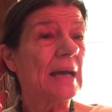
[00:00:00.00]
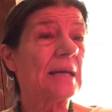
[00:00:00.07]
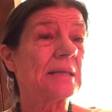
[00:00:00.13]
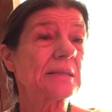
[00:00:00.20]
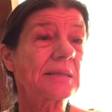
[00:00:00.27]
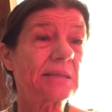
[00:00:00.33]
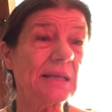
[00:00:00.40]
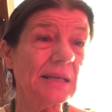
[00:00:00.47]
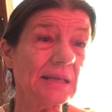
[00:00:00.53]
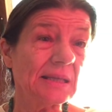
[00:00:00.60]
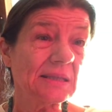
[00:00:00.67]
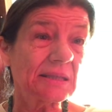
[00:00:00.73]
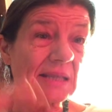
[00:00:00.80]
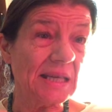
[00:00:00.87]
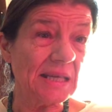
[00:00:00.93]

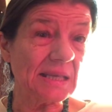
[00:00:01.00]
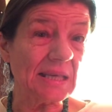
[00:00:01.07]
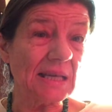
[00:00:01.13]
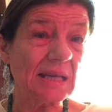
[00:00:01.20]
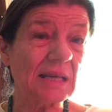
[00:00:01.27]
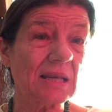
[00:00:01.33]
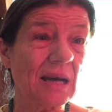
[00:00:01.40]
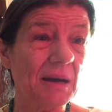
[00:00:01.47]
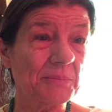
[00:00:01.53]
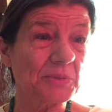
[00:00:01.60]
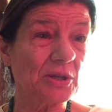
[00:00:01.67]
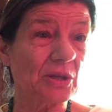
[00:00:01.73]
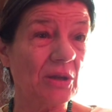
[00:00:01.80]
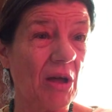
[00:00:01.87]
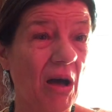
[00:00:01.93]
Stinking thinking comes
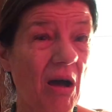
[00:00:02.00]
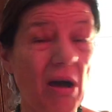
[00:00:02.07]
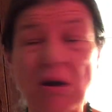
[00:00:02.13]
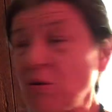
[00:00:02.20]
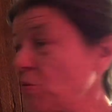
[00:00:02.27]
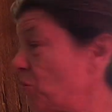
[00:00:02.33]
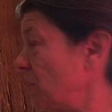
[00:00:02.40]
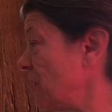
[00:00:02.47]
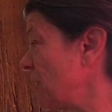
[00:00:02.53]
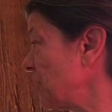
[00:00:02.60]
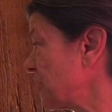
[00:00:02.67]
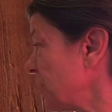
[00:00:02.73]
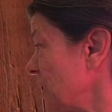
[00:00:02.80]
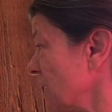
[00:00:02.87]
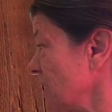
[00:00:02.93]
along with
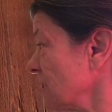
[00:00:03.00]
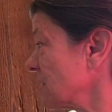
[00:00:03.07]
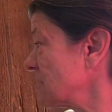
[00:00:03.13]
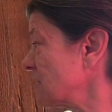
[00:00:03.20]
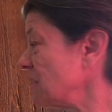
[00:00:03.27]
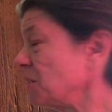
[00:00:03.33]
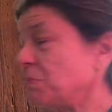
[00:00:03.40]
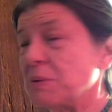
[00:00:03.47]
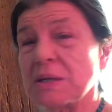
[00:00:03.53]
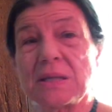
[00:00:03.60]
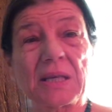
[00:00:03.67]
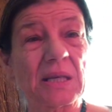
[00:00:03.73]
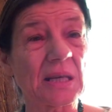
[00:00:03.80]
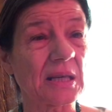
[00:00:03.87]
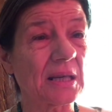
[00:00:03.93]
the
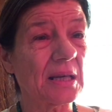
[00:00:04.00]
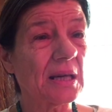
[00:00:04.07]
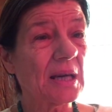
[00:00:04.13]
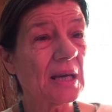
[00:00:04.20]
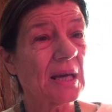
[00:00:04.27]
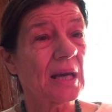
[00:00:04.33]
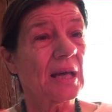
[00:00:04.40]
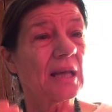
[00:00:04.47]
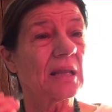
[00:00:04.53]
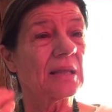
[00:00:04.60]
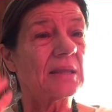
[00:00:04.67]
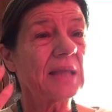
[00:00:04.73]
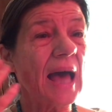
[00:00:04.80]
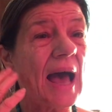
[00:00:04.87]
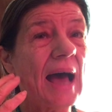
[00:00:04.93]
CBD.
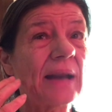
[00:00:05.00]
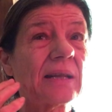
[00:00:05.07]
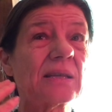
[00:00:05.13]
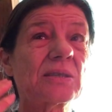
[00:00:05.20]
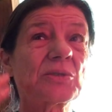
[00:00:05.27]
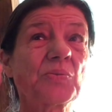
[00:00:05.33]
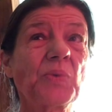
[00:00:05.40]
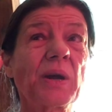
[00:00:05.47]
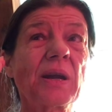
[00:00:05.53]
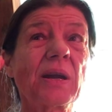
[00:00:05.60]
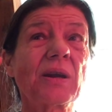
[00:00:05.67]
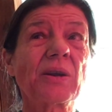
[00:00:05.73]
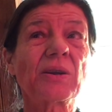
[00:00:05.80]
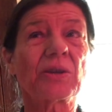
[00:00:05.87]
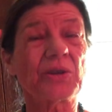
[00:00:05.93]
That is
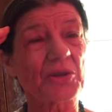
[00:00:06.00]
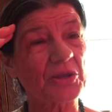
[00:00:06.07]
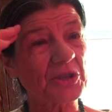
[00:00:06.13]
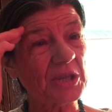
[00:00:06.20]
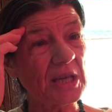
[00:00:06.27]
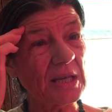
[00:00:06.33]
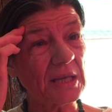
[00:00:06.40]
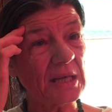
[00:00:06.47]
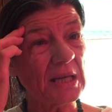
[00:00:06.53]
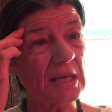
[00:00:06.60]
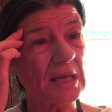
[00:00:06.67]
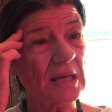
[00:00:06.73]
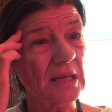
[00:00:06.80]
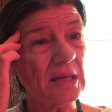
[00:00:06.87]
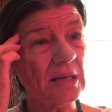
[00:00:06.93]
where you're
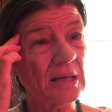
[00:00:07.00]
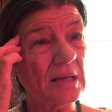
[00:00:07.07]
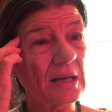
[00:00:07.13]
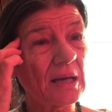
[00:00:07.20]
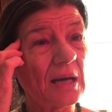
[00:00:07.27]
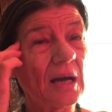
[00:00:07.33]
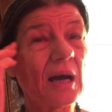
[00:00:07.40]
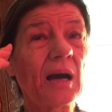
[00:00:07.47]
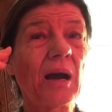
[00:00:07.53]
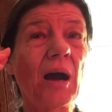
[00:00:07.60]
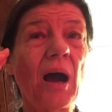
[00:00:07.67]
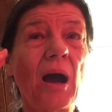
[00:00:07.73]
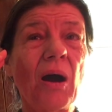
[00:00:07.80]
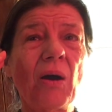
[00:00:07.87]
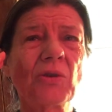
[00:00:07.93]
thinking,
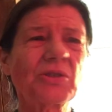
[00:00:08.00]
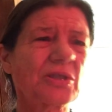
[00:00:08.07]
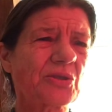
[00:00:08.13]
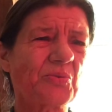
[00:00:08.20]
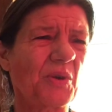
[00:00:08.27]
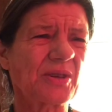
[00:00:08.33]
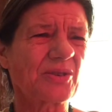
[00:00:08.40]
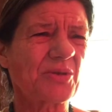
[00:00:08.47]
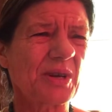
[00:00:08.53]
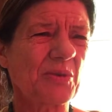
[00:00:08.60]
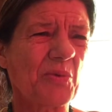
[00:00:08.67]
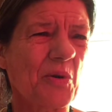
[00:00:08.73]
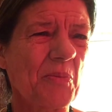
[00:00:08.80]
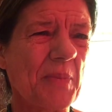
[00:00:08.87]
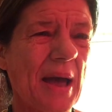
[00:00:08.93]
oh, just one drink
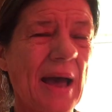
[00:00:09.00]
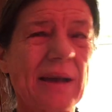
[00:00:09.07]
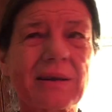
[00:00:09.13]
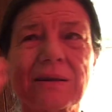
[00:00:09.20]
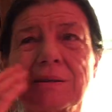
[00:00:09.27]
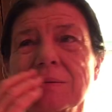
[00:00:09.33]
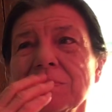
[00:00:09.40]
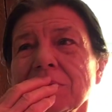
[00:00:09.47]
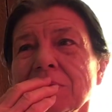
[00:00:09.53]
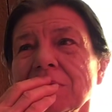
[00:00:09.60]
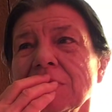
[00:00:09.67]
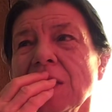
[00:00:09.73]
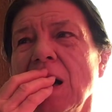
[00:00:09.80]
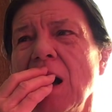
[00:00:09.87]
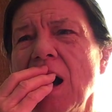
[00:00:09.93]
won't matter.
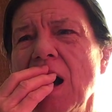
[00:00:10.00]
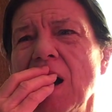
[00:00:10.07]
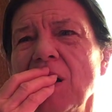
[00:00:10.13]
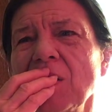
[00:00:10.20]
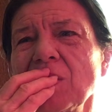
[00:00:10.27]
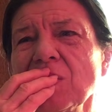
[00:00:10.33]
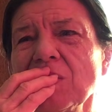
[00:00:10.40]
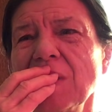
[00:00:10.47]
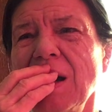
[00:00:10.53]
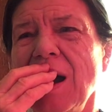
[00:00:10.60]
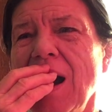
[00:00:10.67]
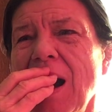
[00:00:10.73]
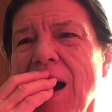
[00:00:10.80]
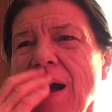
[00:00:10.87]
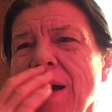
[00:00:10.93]
Oh,
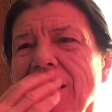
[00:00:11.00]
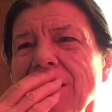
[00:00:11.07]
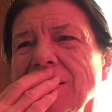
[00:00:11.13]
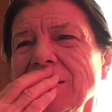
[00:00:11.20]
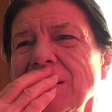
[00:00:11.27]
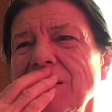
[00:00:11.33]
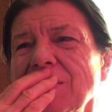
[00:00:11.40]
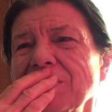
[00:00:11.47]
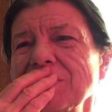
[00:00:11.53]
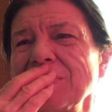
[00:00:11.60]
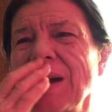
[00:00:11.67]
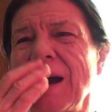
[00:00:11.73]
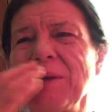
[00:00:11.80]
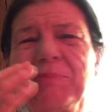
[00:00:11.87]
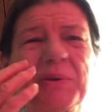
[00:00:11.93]

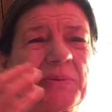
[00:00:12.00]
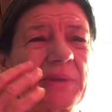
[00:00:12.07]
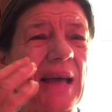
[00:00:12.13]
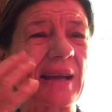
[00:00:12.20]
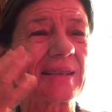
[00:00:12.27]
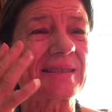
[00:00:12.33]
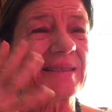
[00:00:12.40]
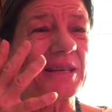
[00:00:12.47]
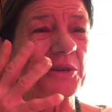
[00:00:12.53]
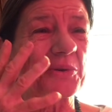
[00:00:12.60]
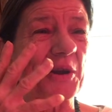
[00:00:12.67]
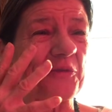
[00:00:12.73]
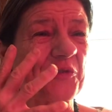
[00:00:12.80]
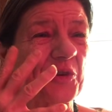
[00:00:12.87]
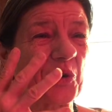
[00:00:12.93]
I've been without a
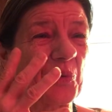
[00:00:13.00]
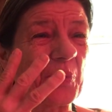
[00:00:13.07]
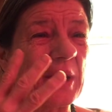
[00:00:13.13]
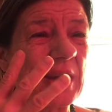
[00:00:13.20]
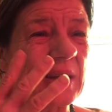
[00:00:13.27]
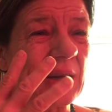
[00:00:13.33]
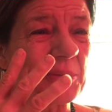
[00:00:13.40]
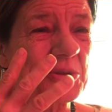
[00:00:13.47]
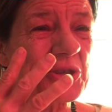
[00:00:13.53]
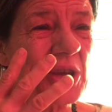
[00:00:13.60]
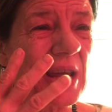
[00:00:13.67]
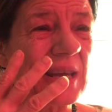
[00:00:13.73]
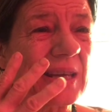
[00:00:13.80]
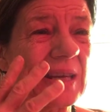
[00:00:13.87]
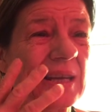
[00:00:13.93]
cigarette for a week. I'm
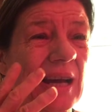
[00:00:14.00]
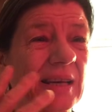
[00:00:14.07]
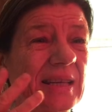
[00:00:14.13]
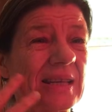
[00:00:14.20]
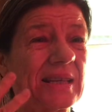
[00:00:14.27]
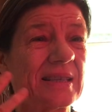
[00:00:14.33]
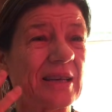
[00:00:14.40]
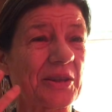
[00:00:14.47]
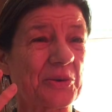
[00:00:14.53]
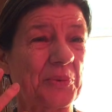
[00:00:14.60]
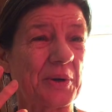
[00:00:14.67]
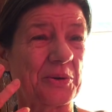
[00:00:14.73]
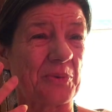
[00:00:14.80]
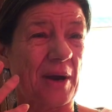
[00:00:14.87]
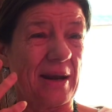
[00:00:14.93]
shaking. I need another
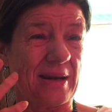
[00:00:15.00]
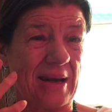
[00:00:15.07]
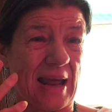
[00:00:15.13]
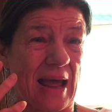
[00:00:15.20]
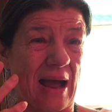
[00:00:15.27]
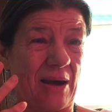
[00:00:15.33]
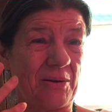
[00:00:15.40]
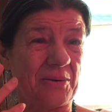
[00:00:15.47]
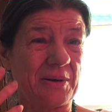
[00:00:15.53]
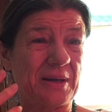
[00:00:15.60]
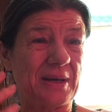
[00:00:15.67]
one right now.